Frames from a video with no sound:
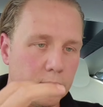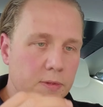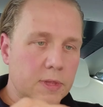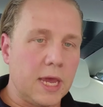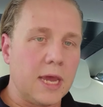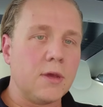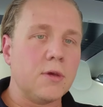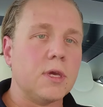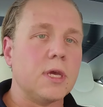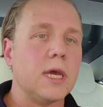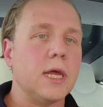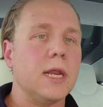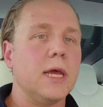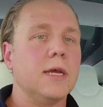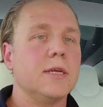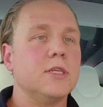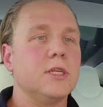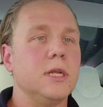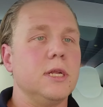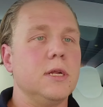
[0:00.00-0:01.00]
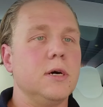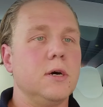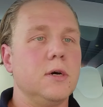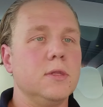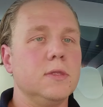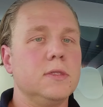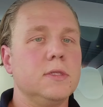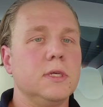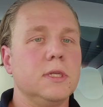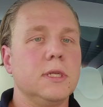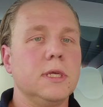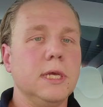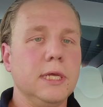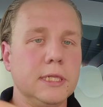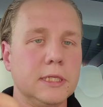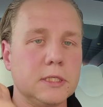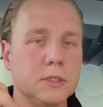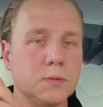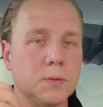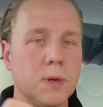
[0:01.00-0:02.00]
there you can actually enhance it.
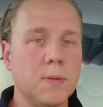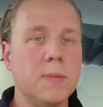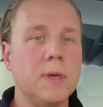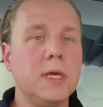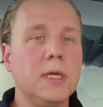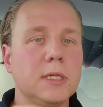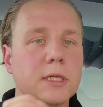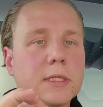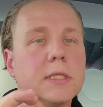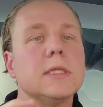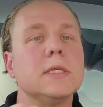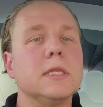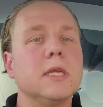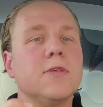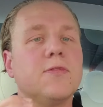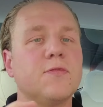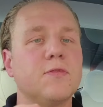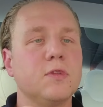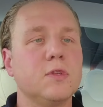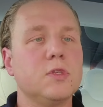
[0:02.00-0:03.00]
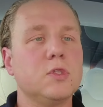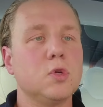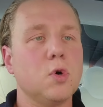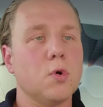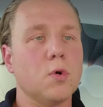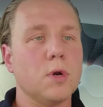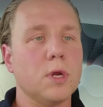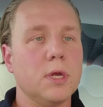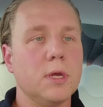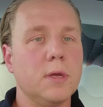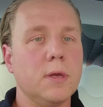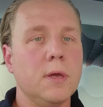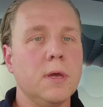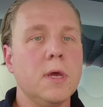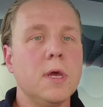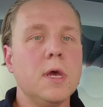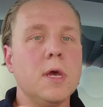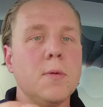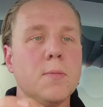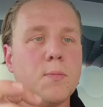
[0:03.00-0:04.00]
In swimming, this is a different story.
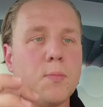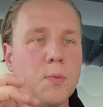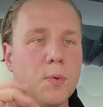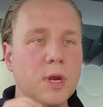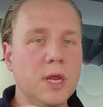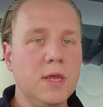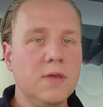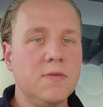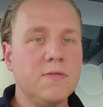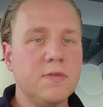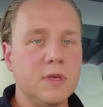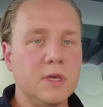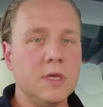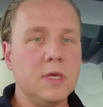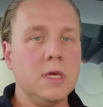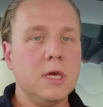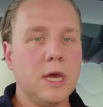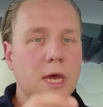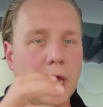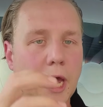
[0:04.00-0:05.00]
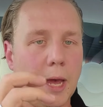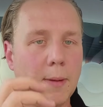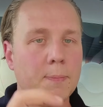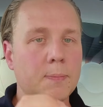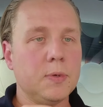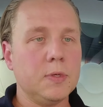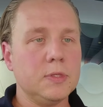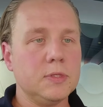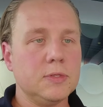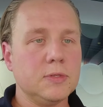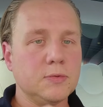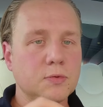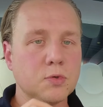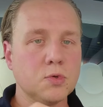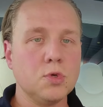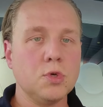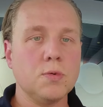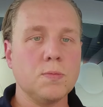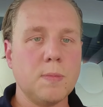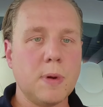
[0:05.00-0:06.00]
Breathing happens
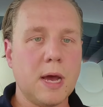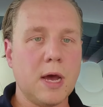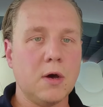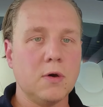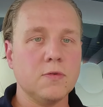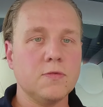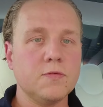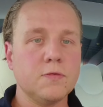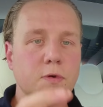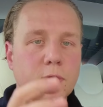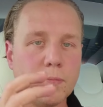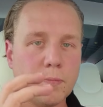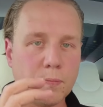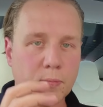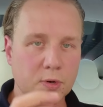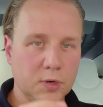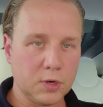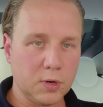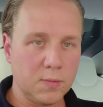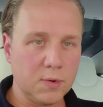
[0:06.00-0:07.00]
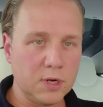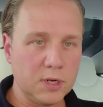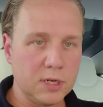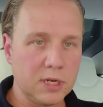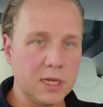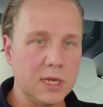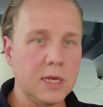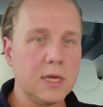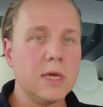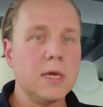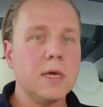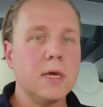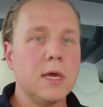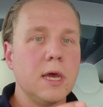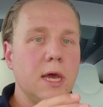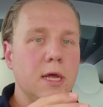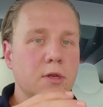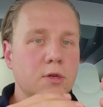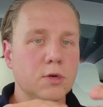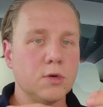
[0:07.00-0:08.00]
through your mouth predominantly,
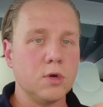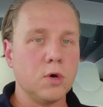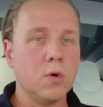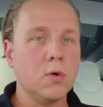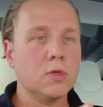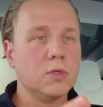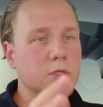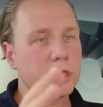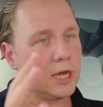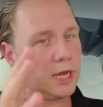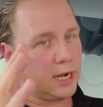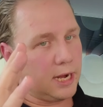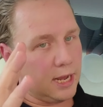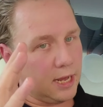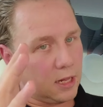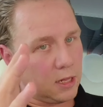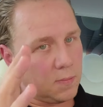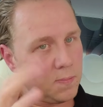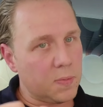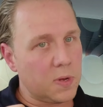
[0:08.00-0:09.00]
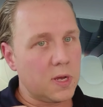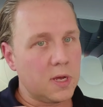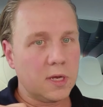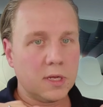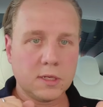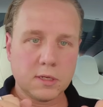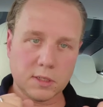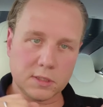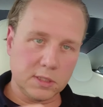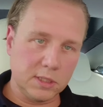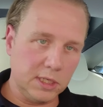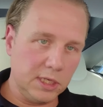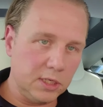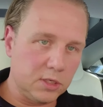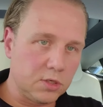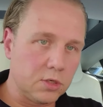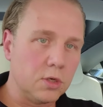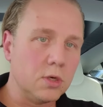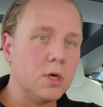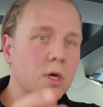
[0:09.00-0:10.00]
and your nose can help, doesn't
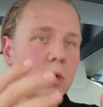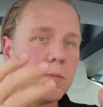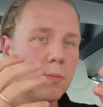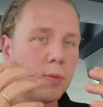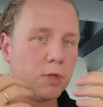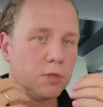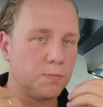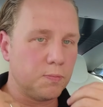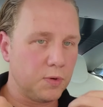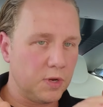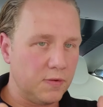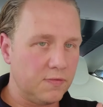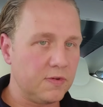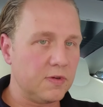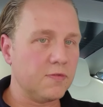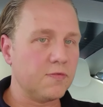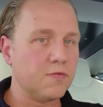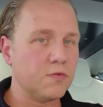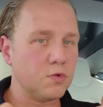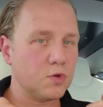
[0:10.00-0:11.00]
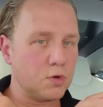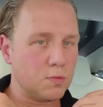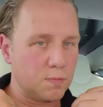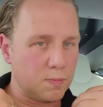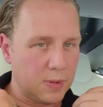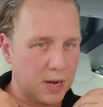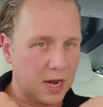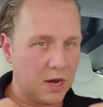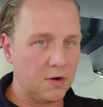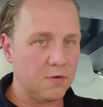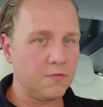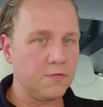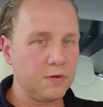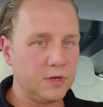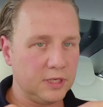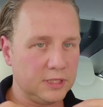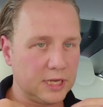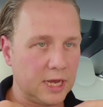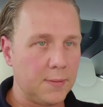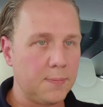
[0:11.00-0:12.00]
need to, but breathing through your mouth
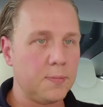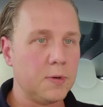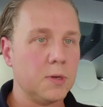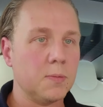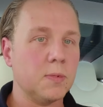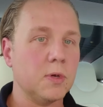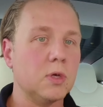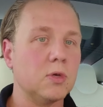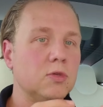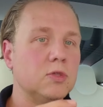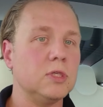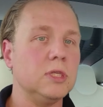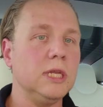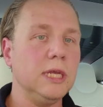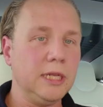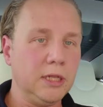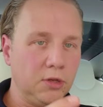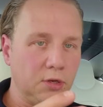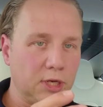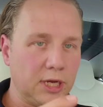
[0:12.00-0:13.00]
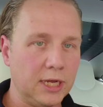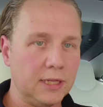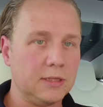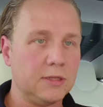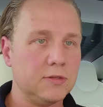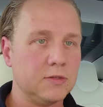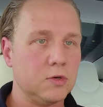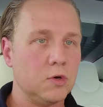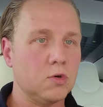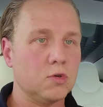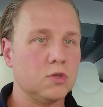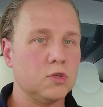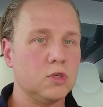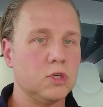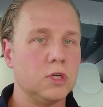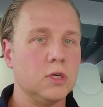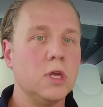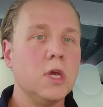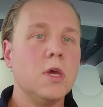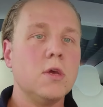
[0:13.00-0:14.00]
is happening because you need to get this
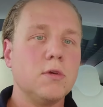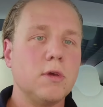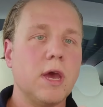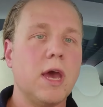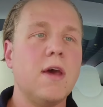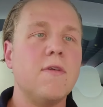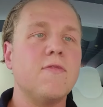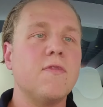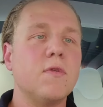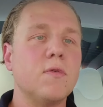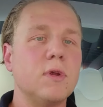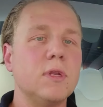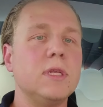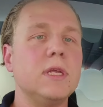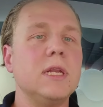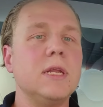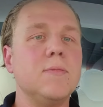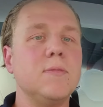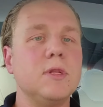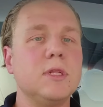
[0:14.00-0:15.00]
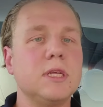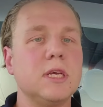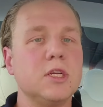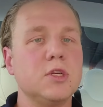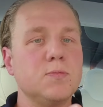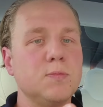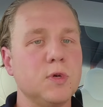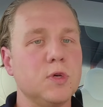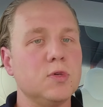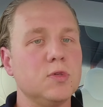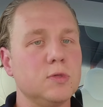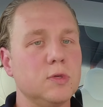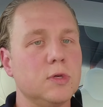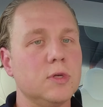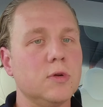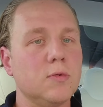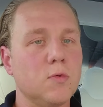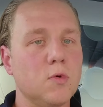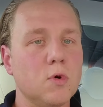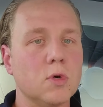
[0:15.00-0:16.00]
oxygen. You have already a limitation because you're
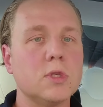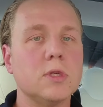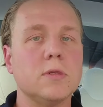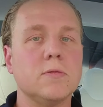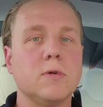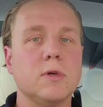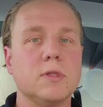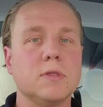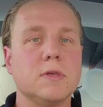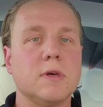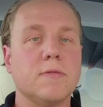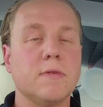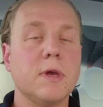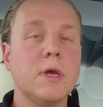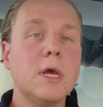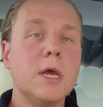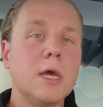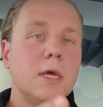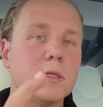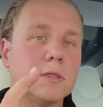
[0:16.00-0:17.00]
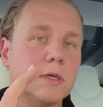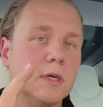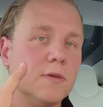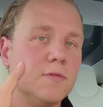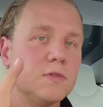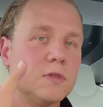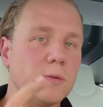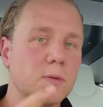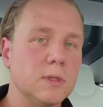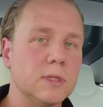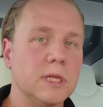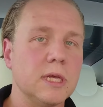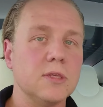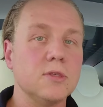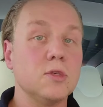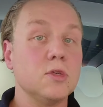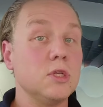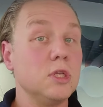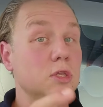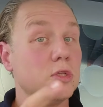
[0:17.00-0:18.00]
in the water and whatsoever. So if someone
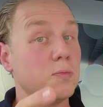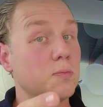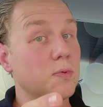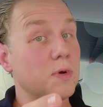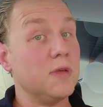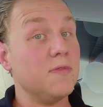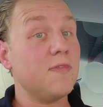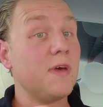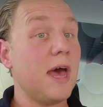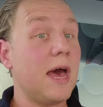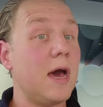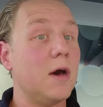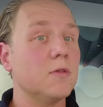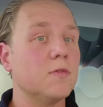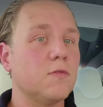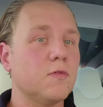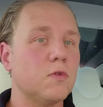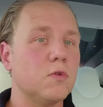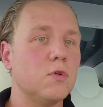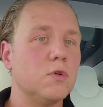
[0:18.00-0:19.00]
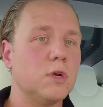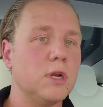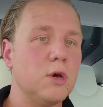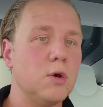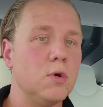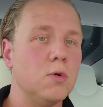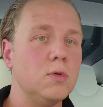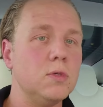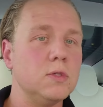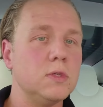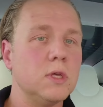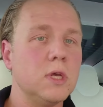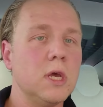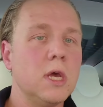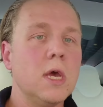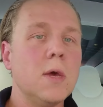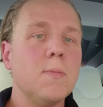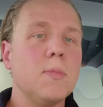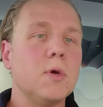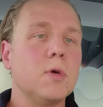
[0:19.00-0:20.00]
tells you need to breathe out through your nose,
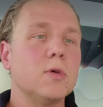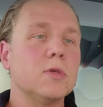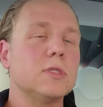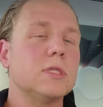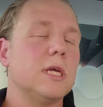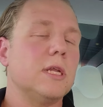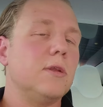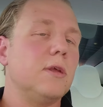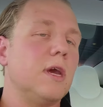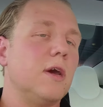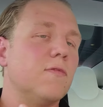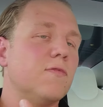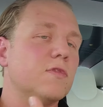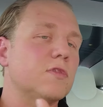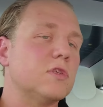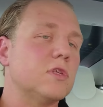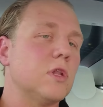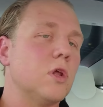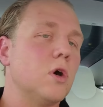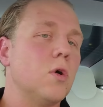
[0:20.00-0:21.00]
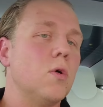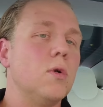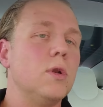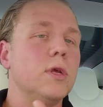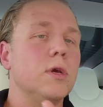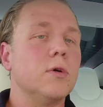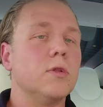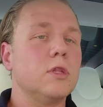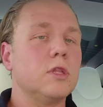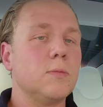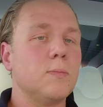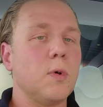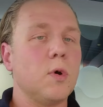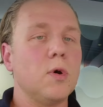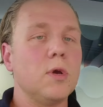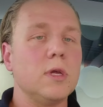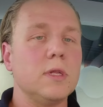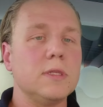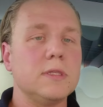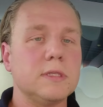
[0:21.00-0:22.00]
because then you have a slowly on the
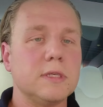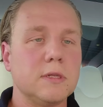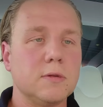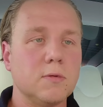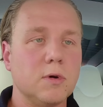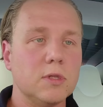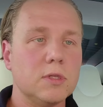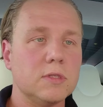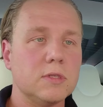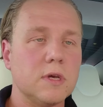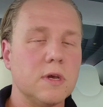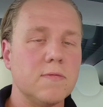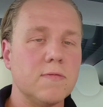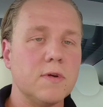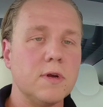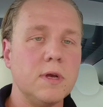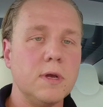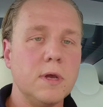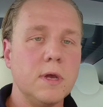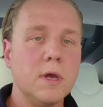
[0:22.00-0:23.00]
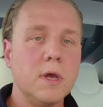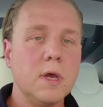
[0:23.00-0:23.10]
buoyancy and whatsoever,